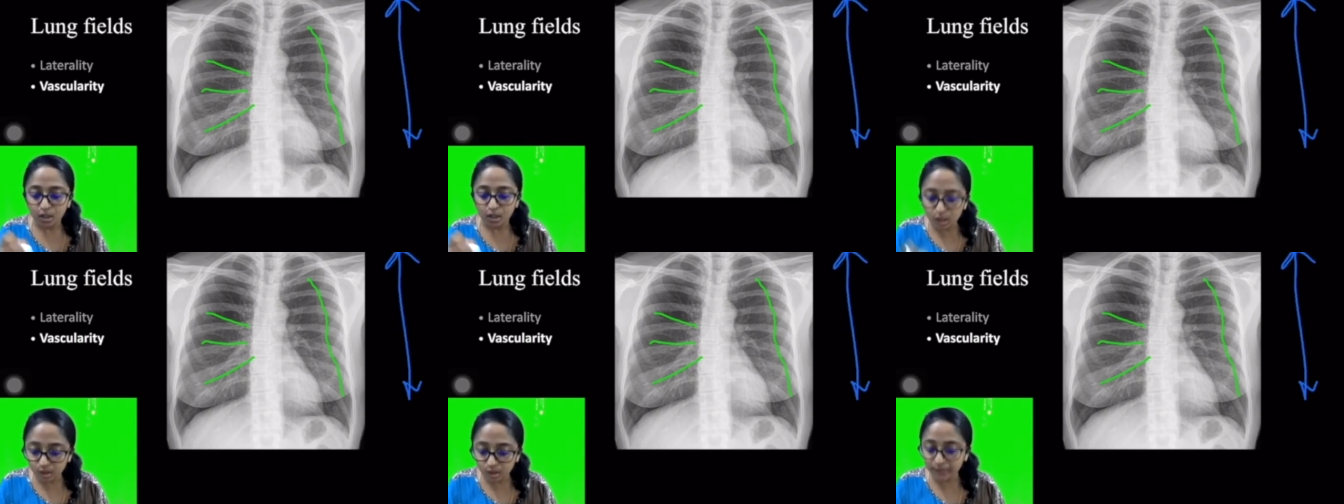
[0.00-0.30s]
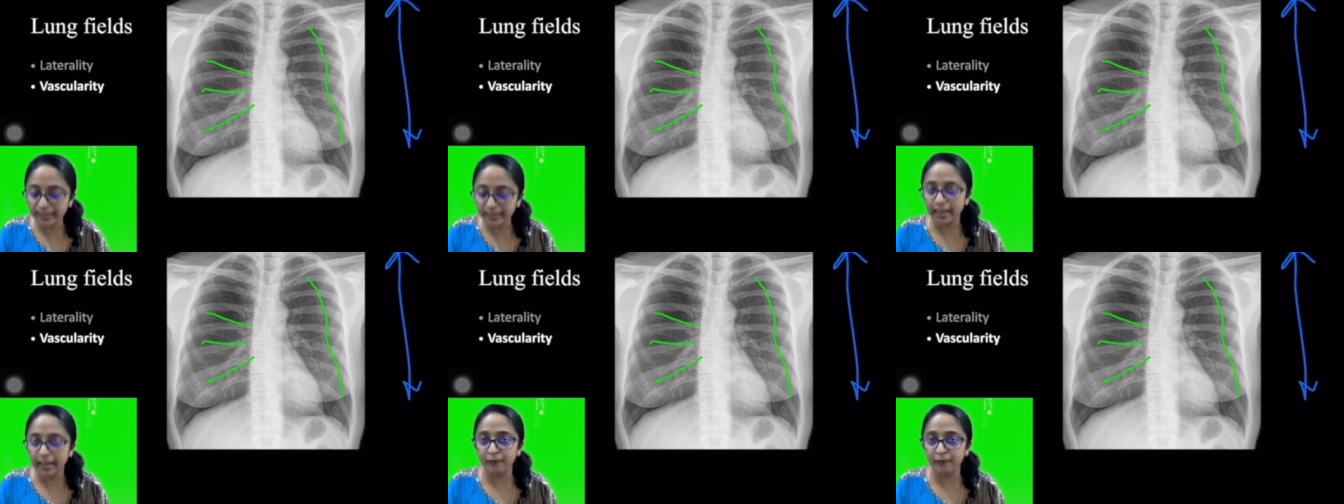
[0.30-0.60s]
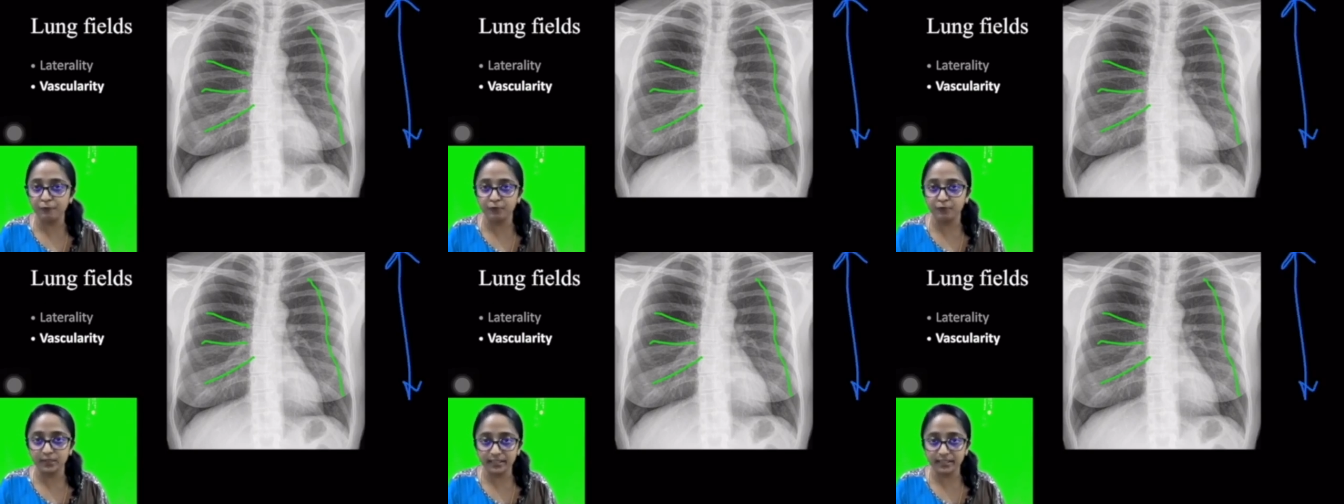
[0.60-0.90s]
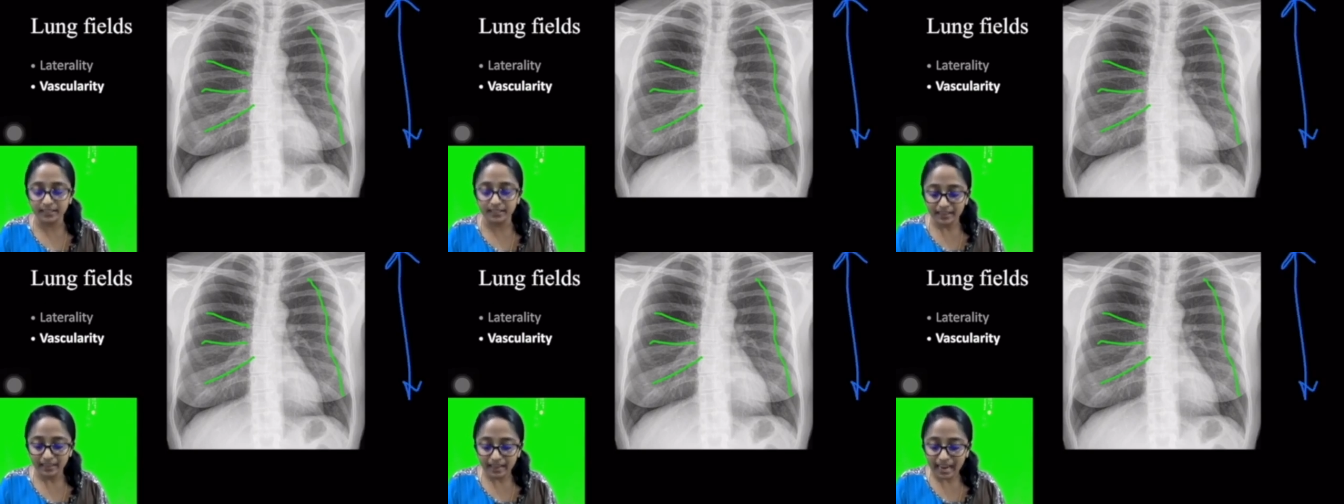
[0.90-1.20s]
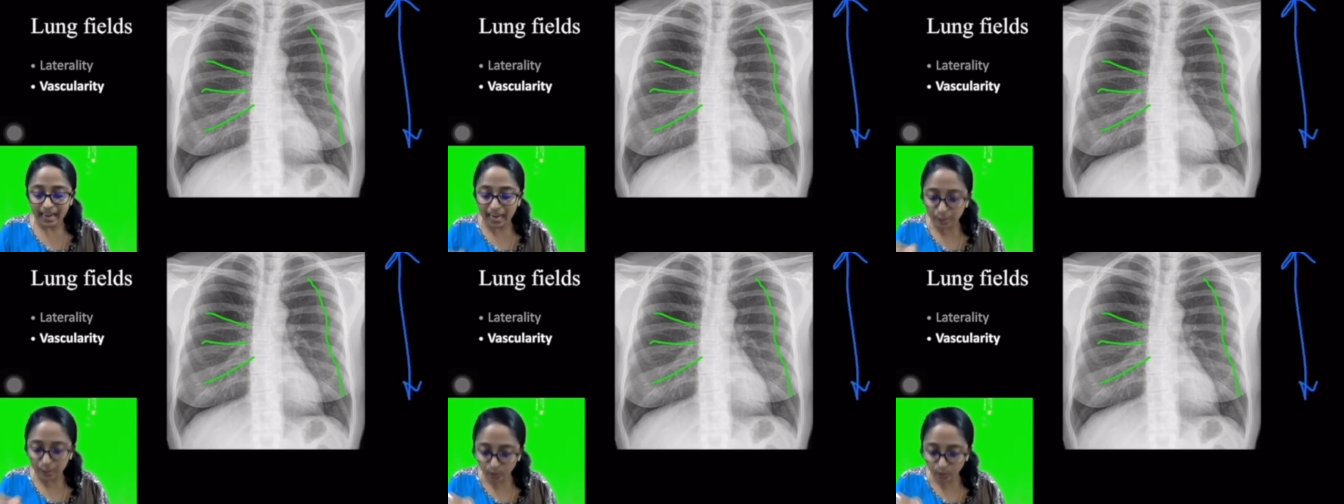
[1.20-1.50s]
Look carefully
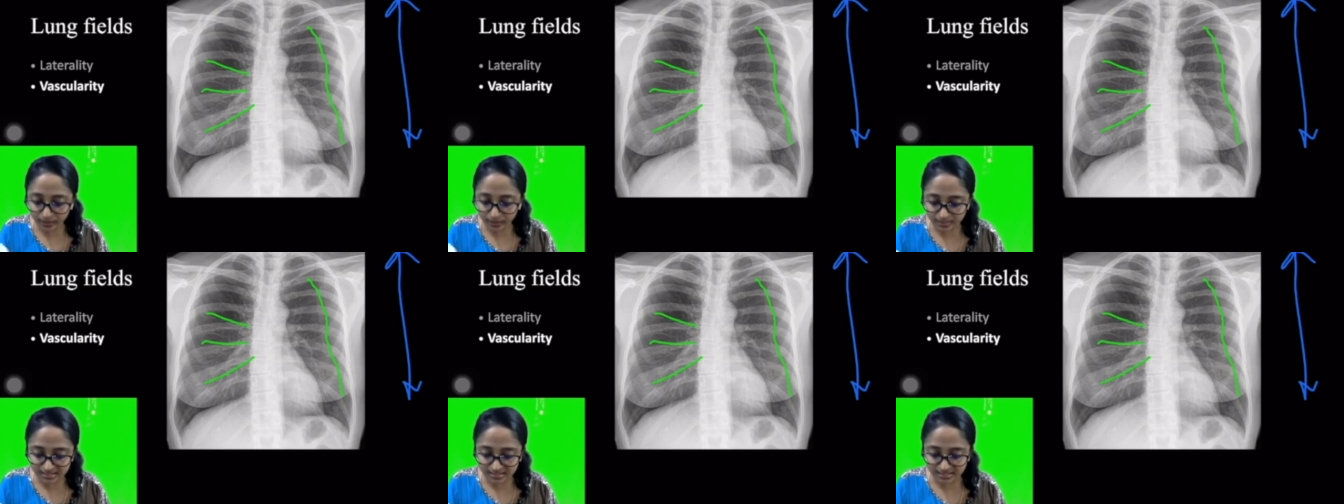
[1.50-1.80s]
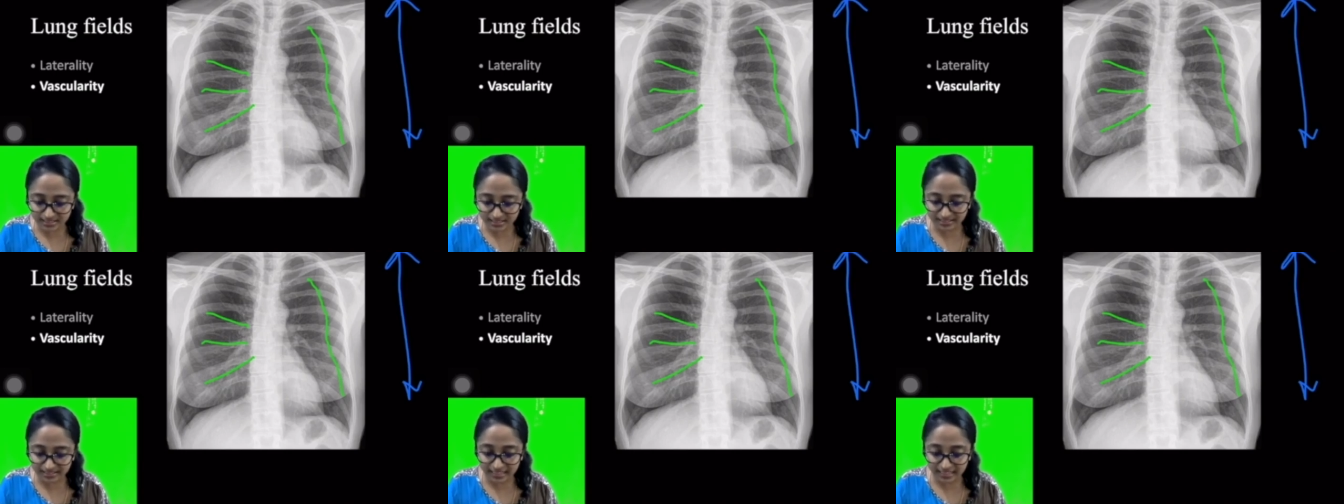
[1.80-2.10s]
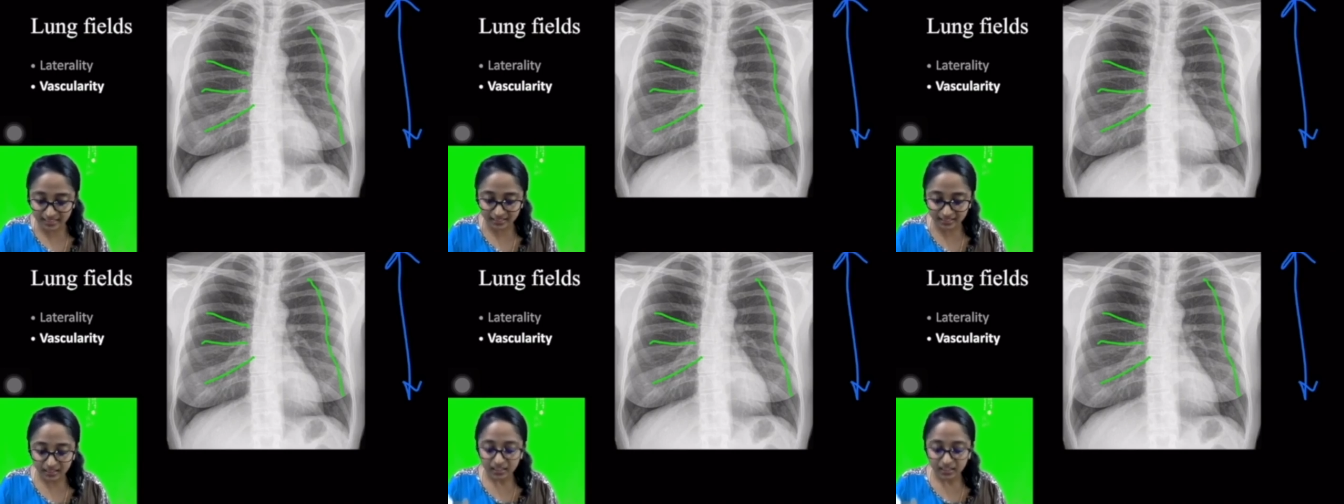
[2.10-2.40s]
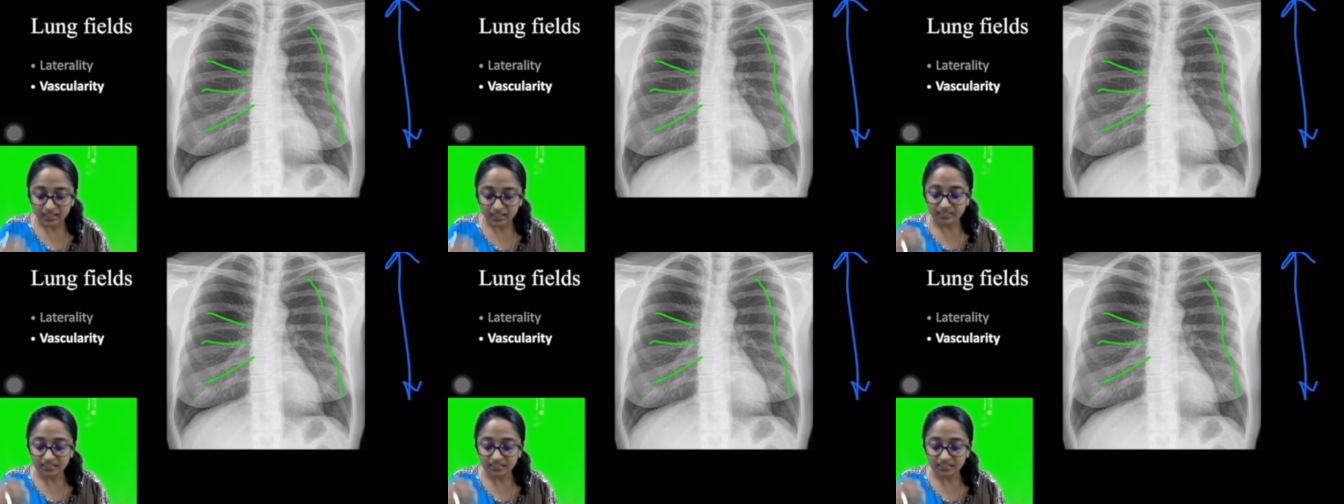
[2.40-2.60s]
and you can see that